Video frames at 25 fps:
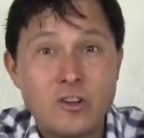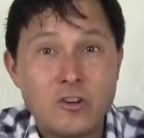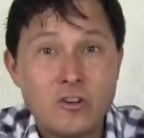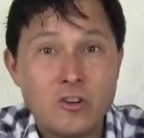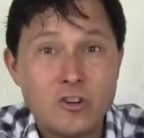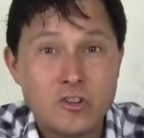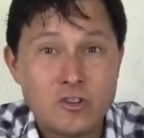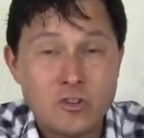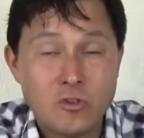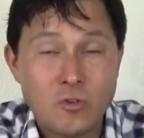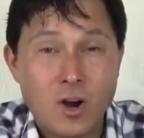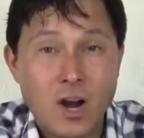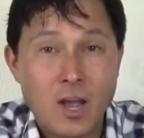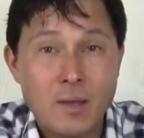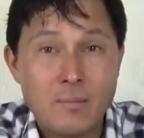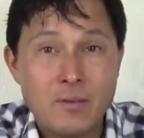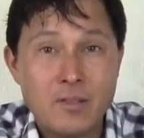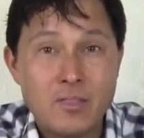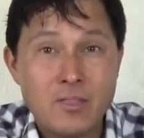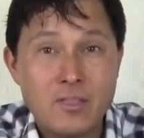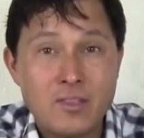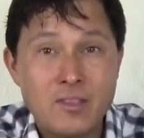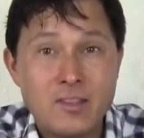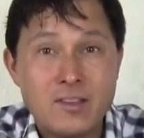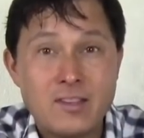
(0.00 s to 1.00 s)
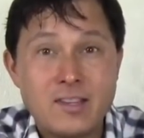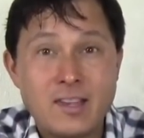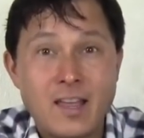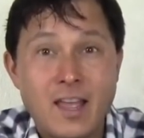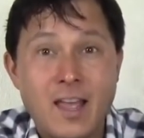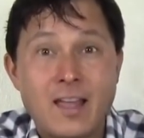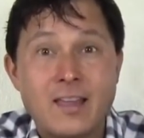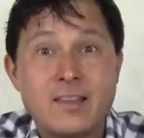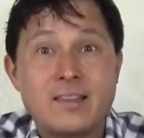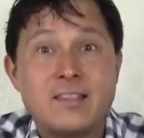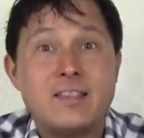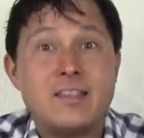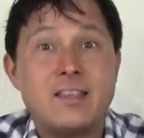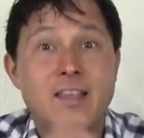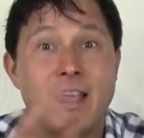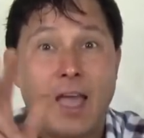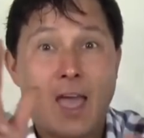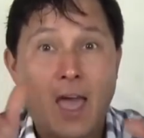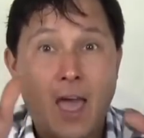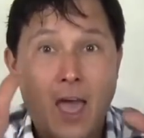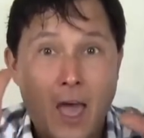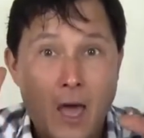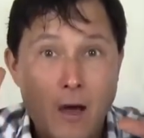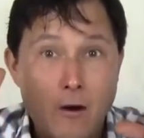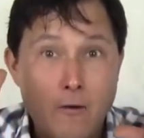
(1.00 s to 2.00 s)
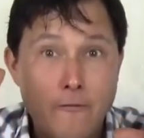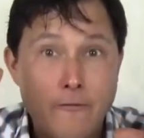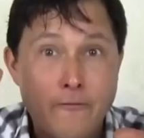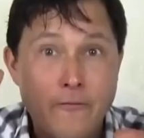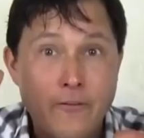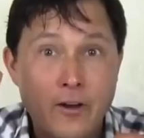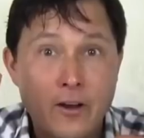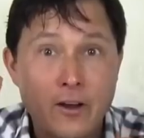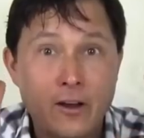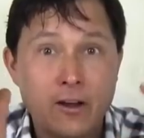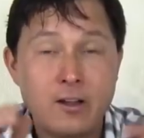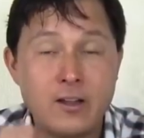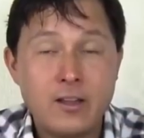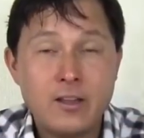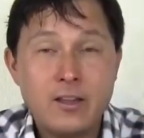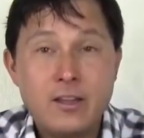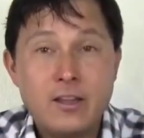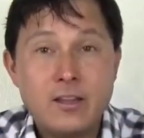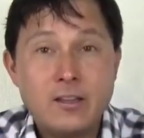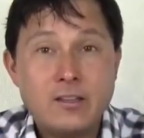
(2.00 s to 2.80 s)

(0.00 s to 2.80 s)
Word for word: They're describing this as the alpha